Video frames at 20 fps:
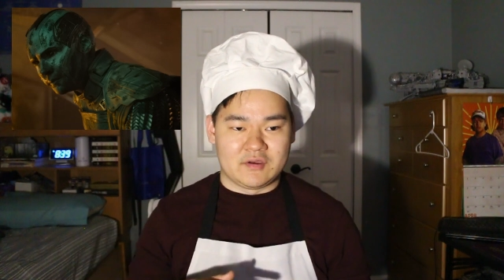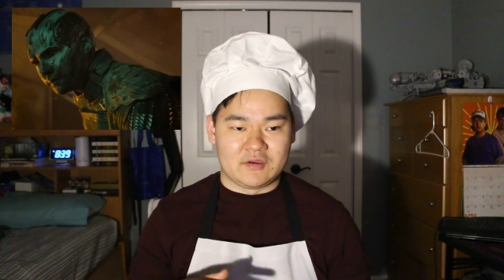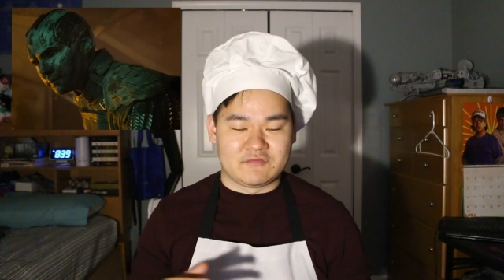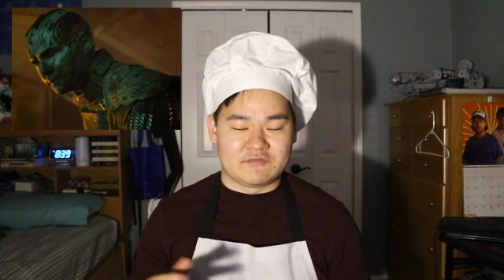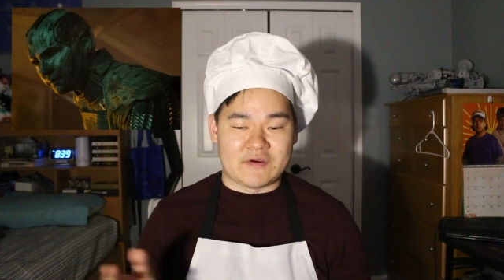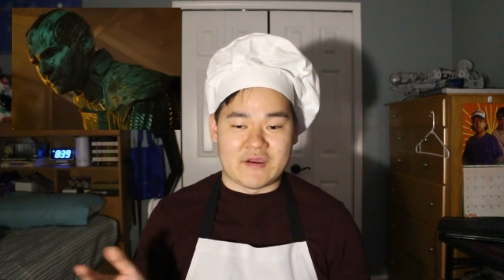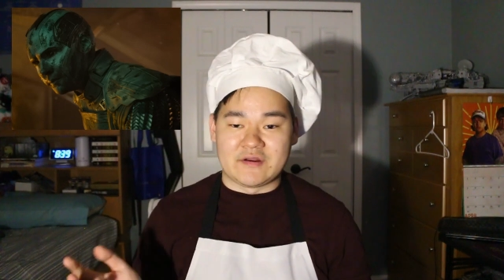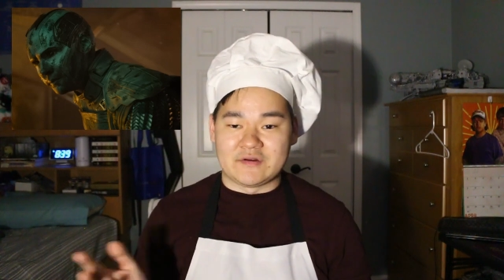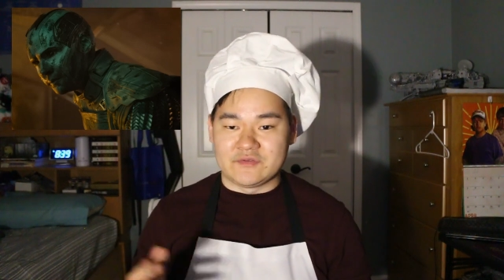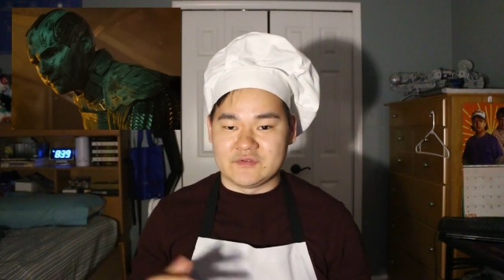
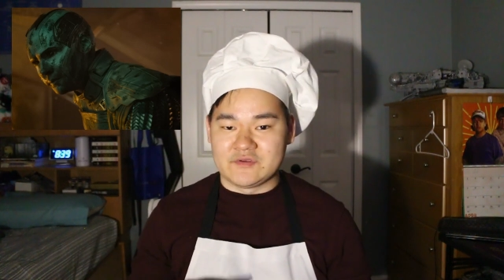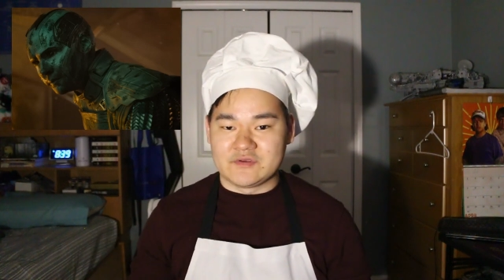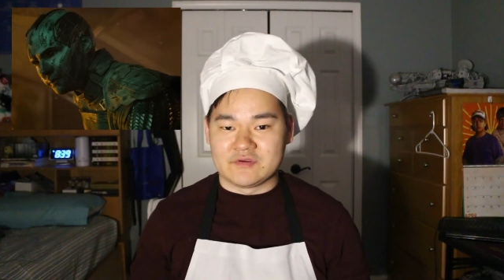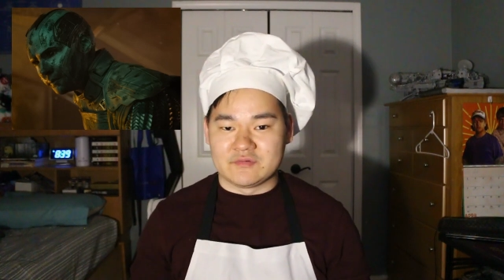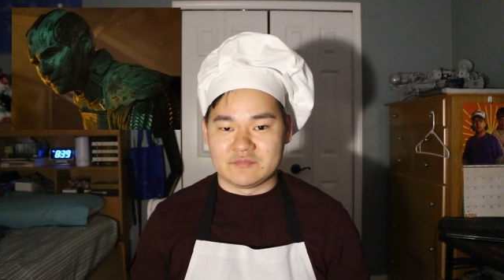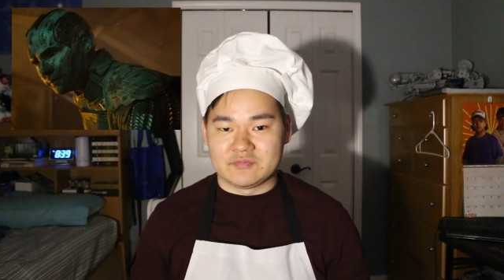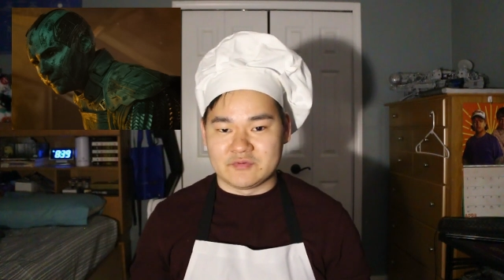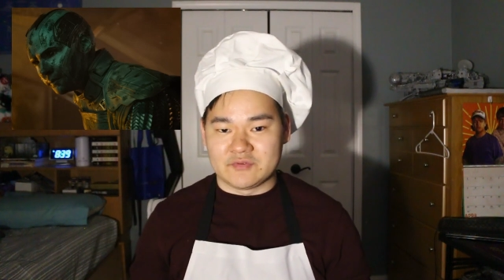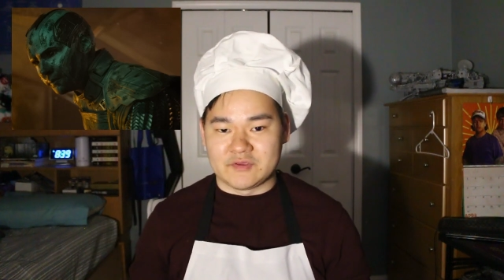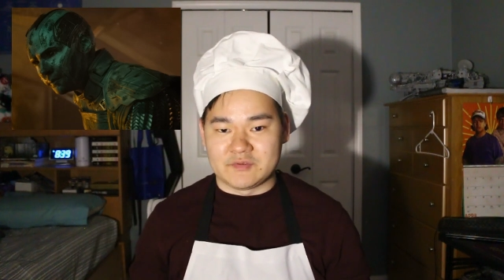finally
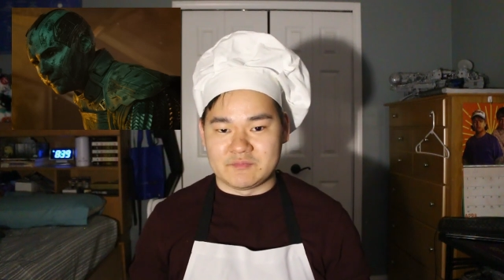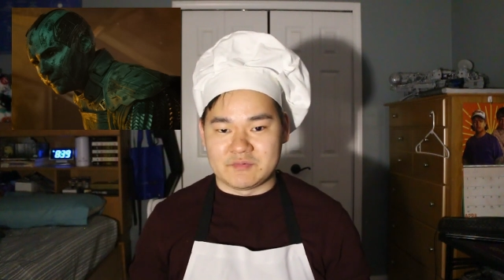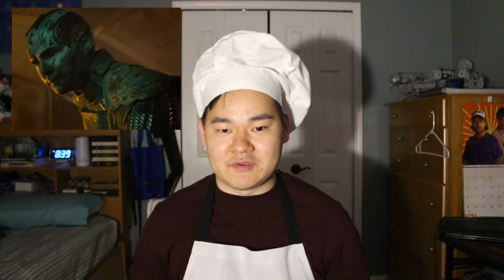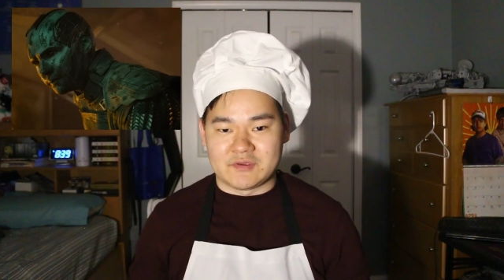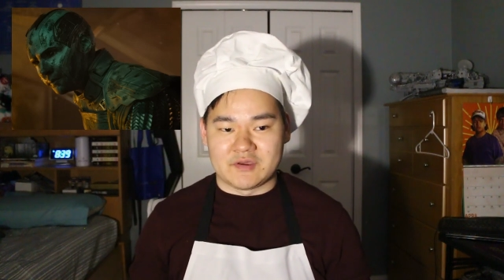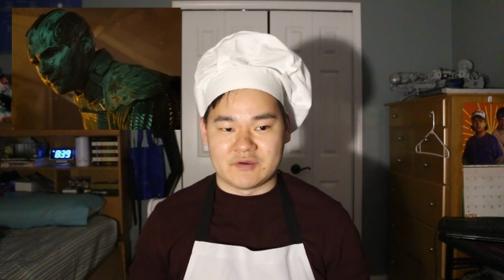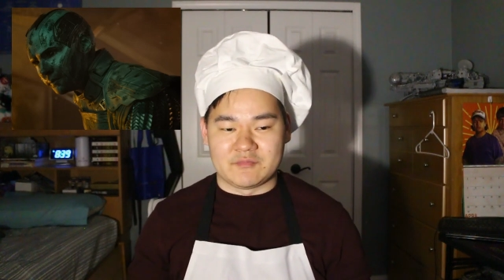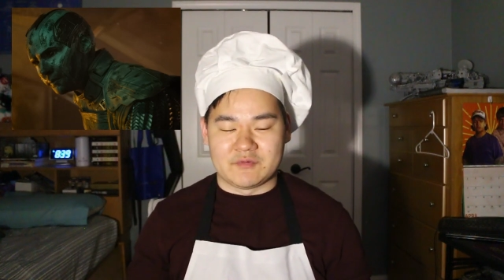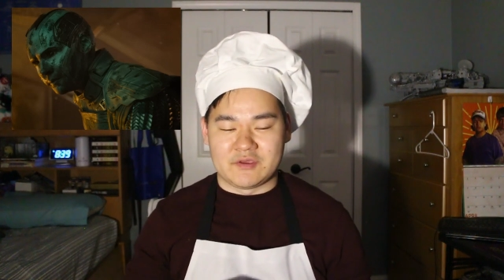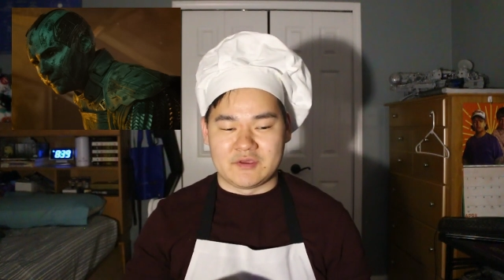complete,
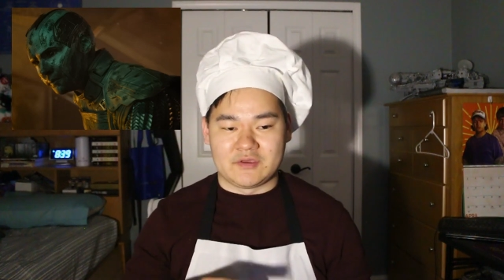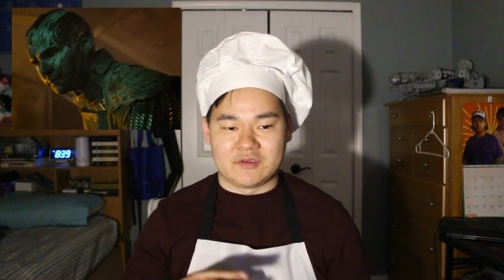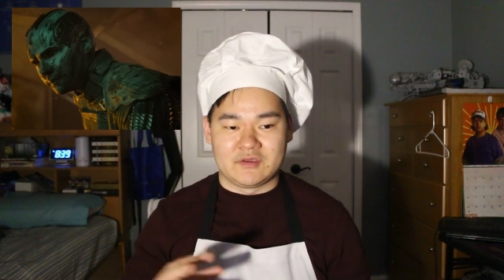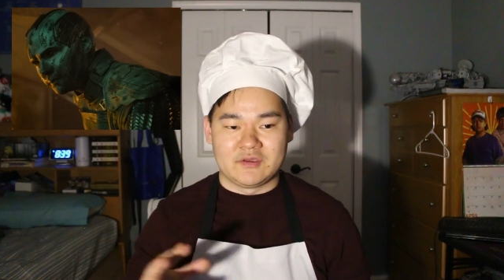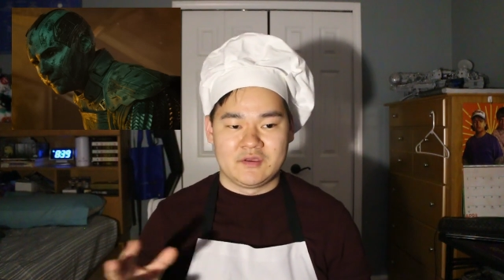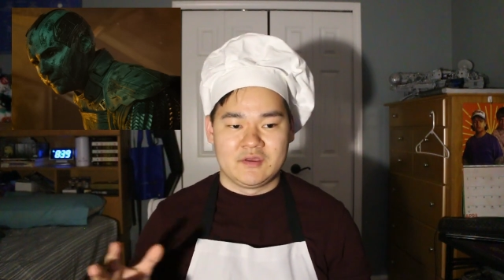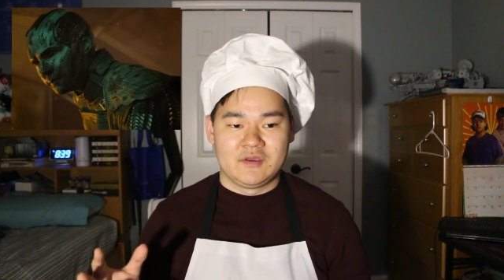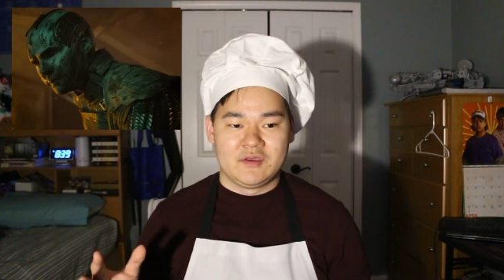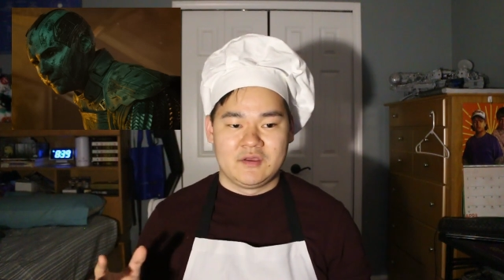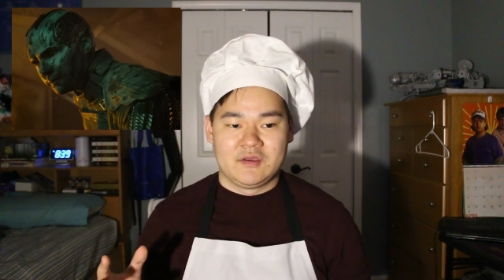becoming
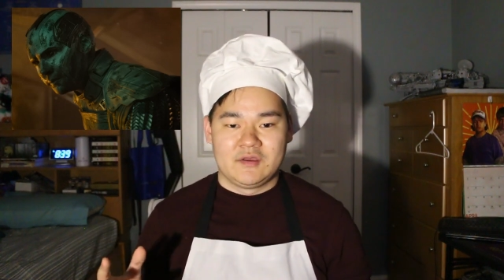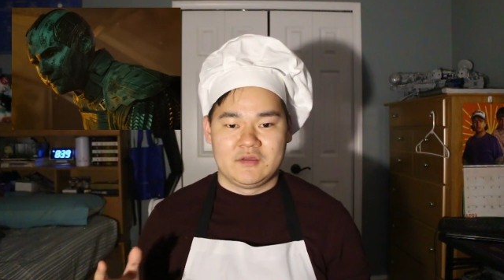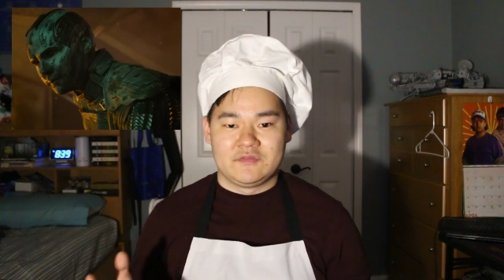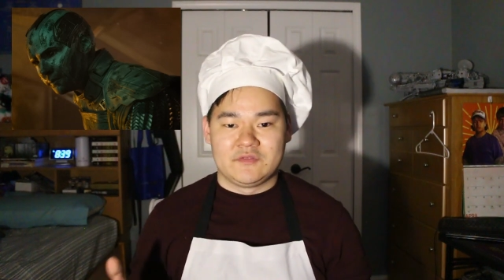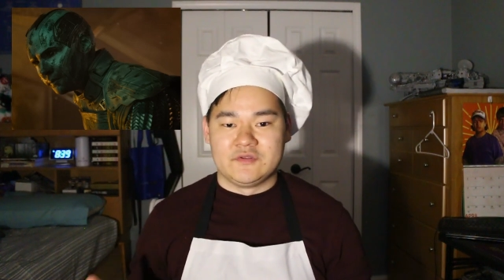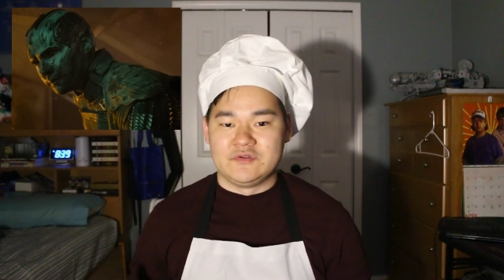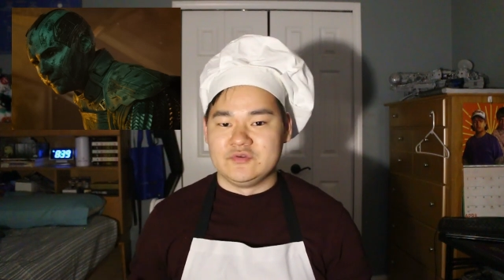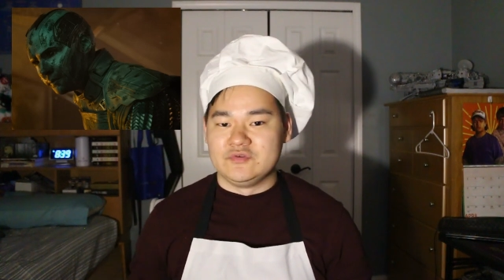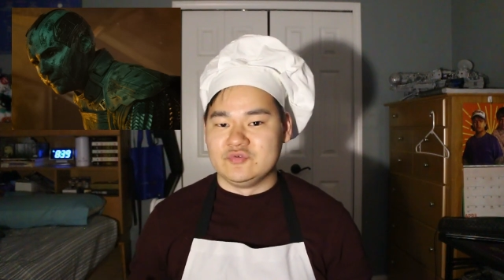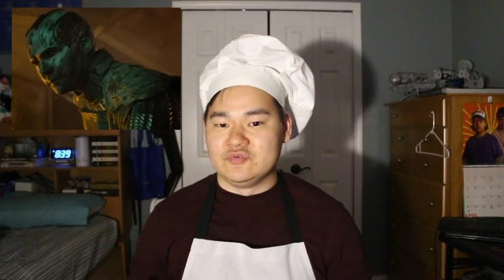
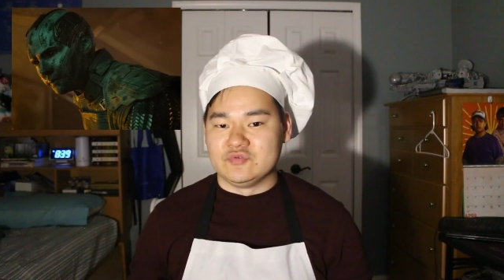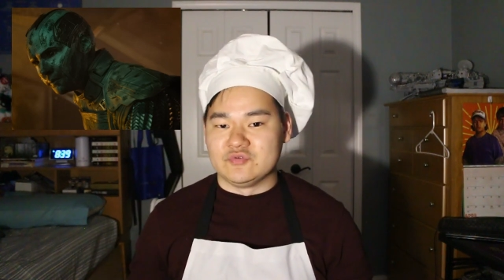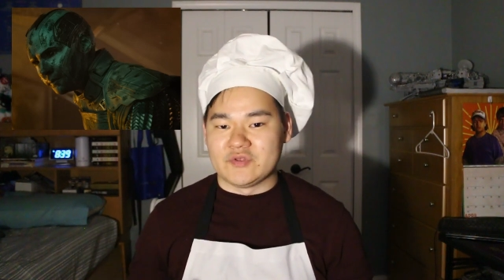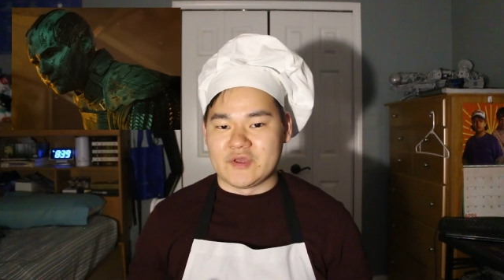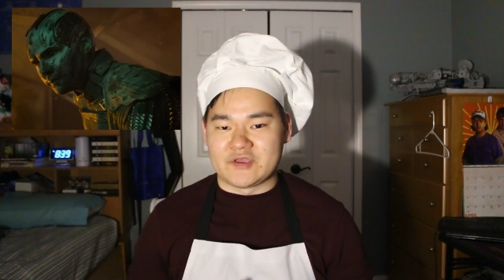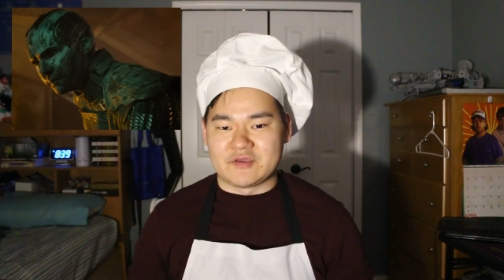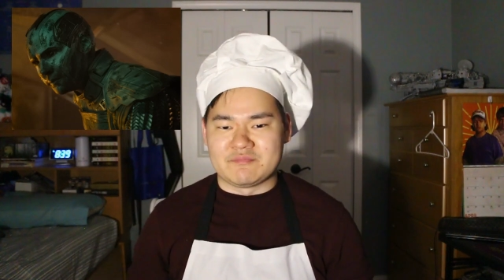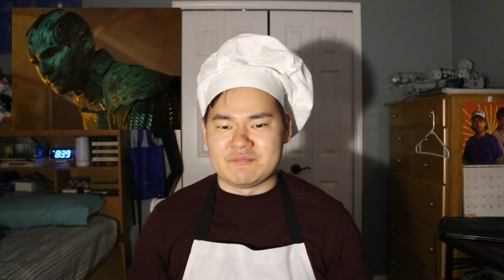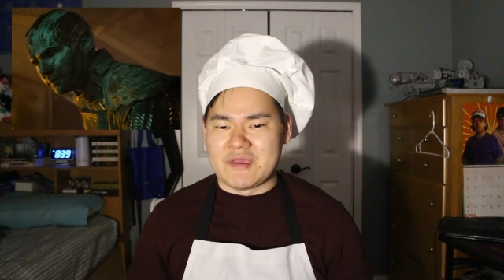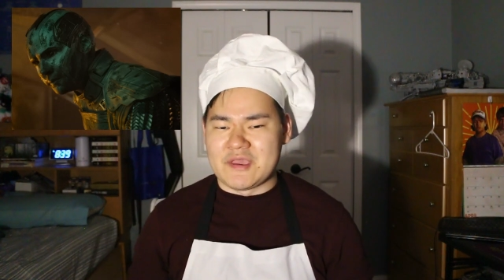the new
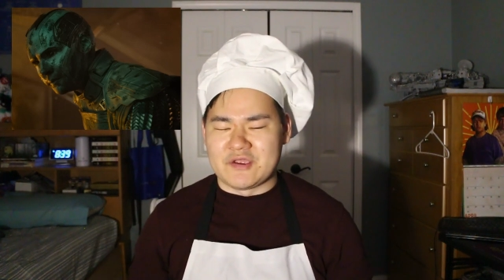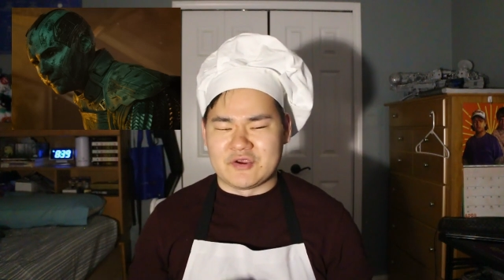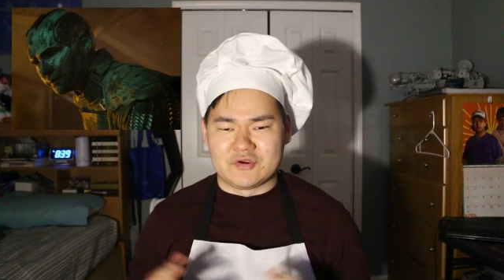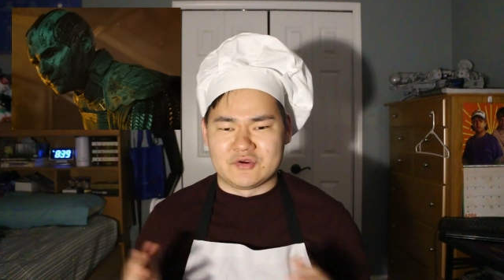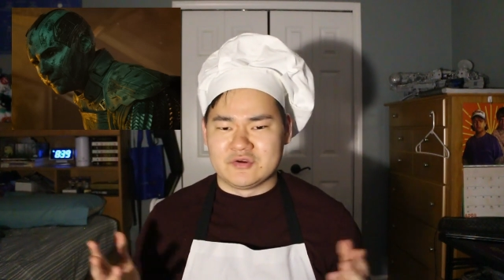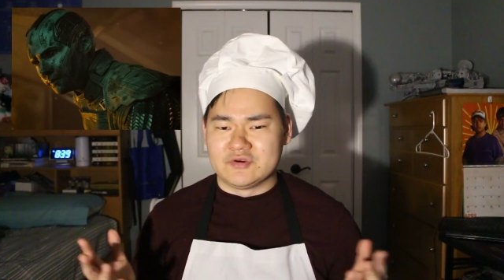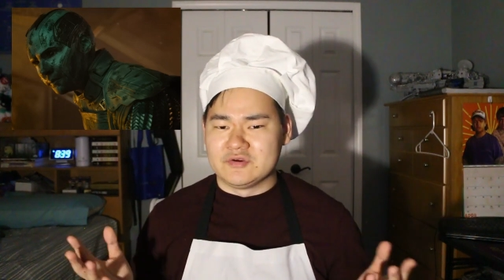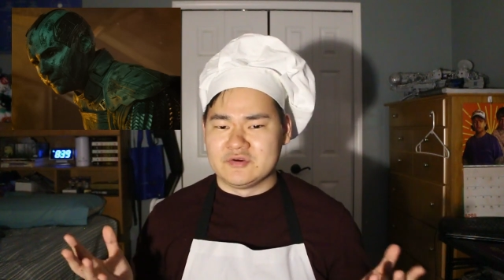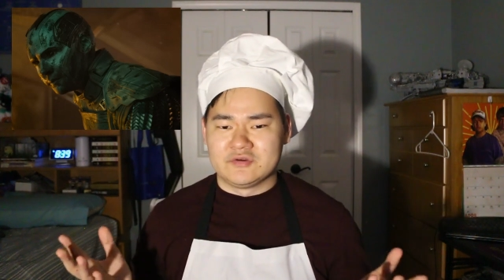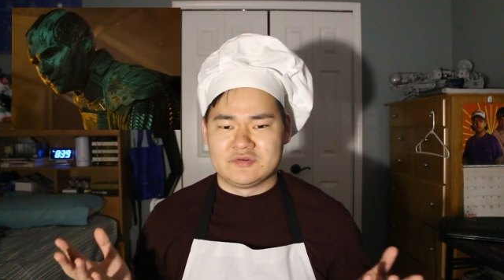
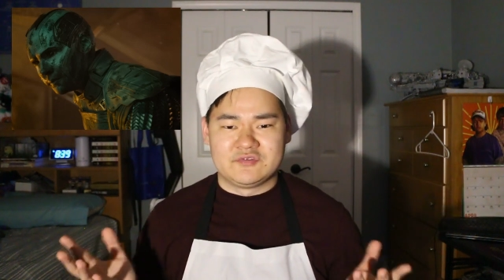mayor,